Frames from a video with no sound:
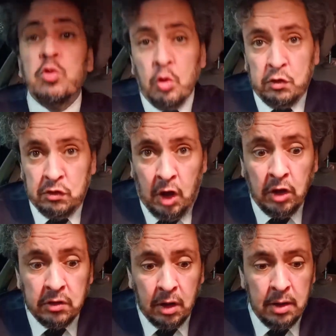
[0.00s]
come out,
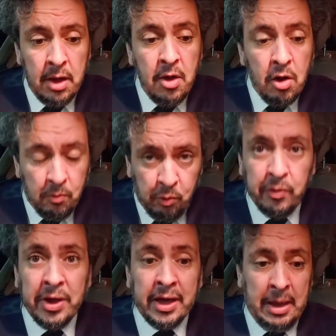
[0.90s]
you'll see, for
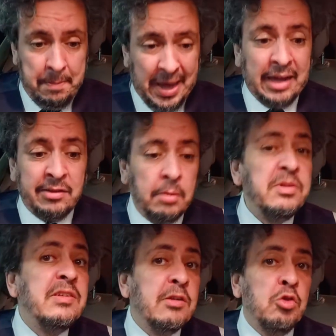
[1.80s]
example, if it's this
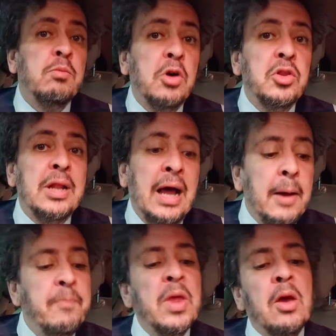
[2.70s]
way, you'll see that
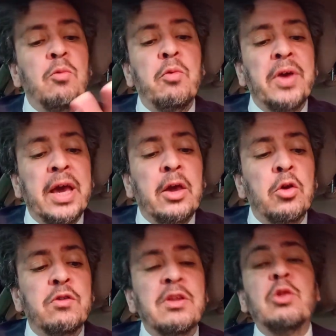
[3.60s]
the whole
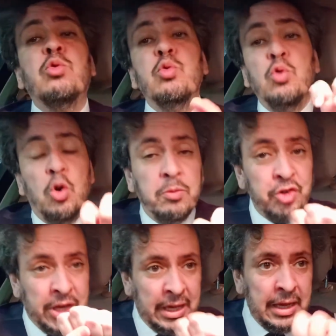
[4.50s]
object is
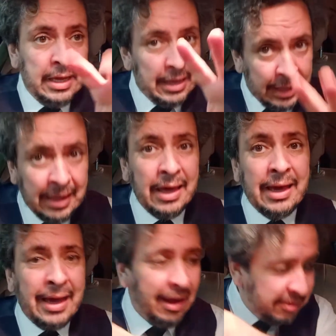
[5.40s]
crushed, flattened
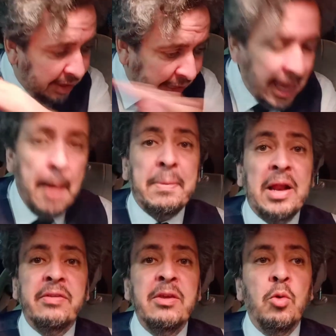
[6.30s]
at the bottom of the
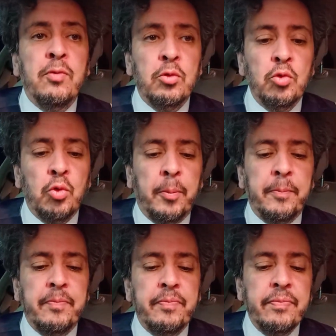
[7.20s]
water.
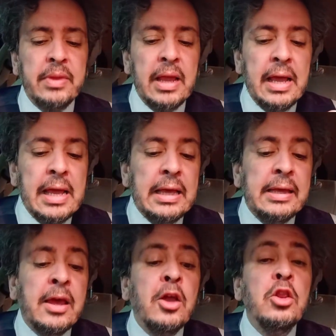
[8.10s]

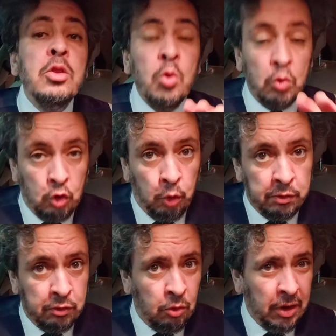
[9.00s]
There's another option.
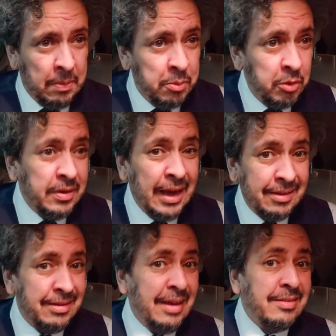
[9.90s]
And
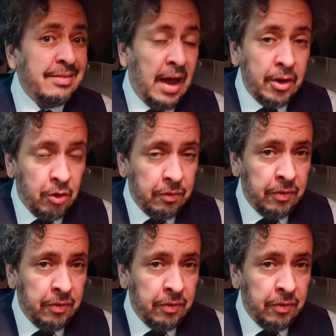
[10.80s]
maybe that's what